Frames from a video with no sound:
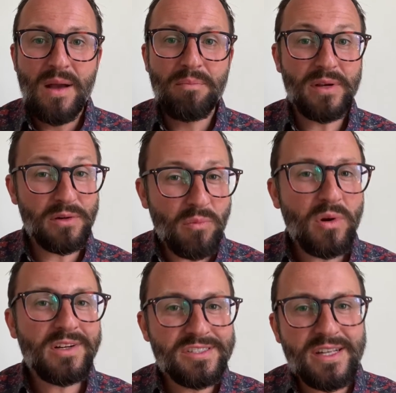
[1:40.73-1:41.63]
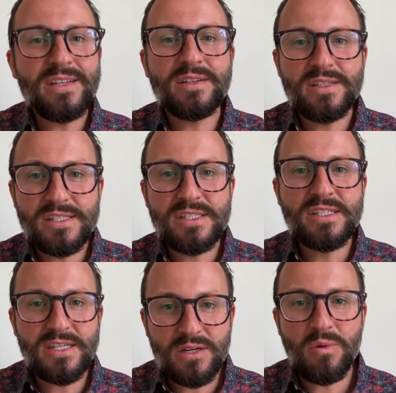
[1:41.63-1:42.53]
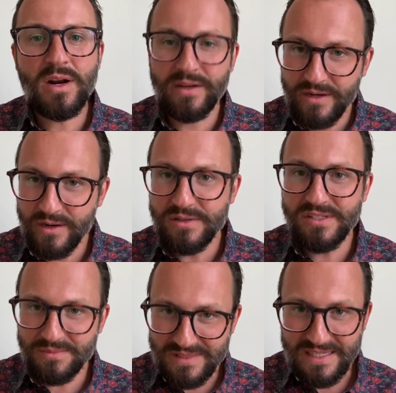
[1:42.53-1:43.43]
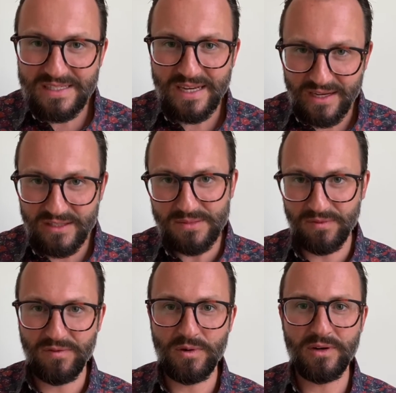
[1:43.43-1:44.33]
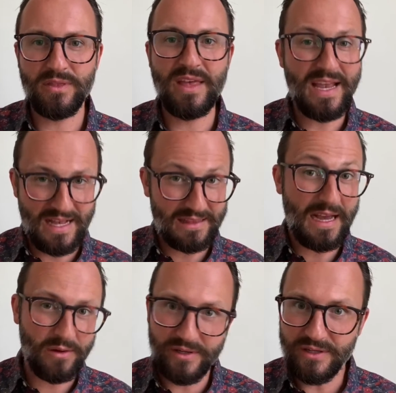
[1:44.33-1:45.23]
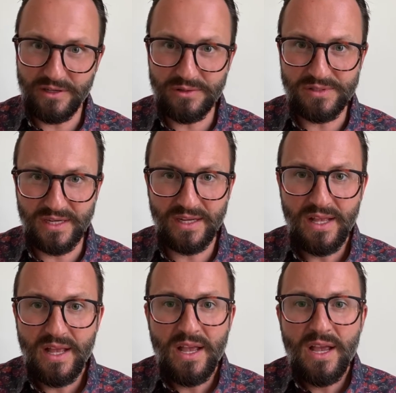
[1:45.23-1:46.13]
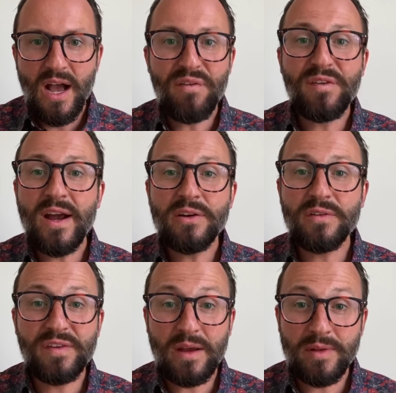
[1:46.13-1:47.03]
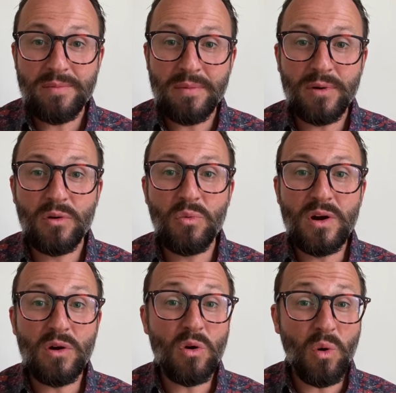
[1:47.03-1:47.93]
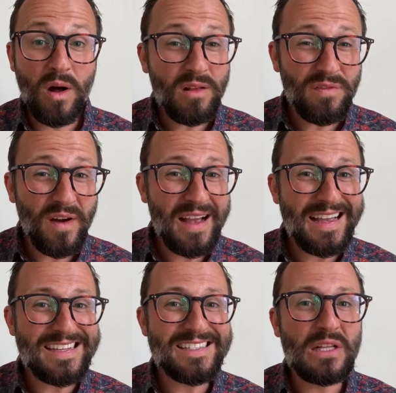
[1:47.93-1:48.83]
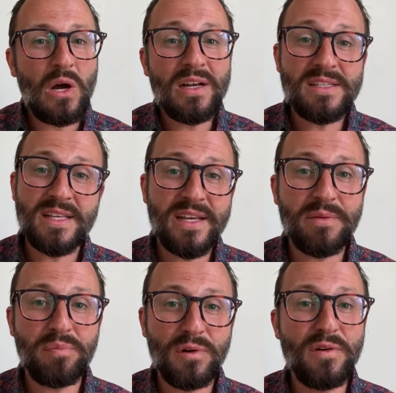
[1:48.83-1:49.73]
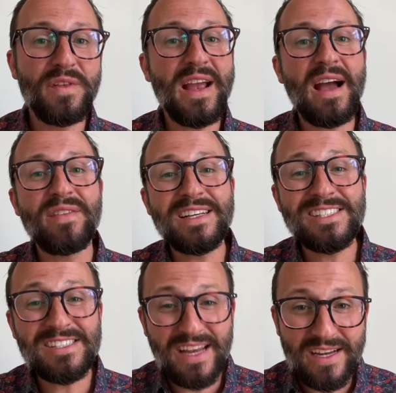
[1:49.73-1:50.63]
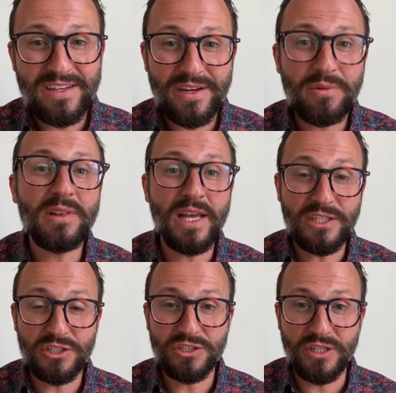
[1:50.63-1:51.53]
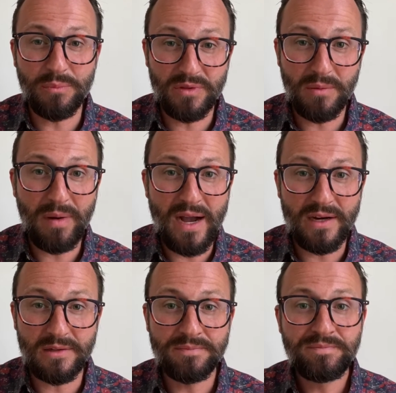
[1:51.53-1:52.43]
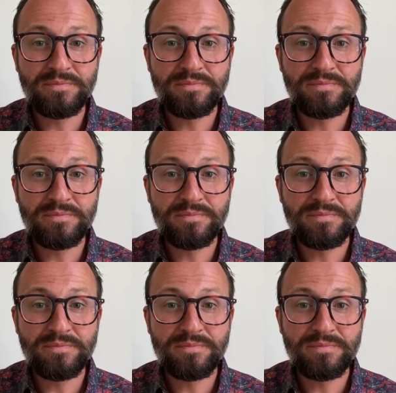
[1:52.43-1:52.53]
but your mortgage lender is going to want to know some details before they allow you to use it. A friend or family member will qualify as long as they can prove they have a standing relationship with the buyer.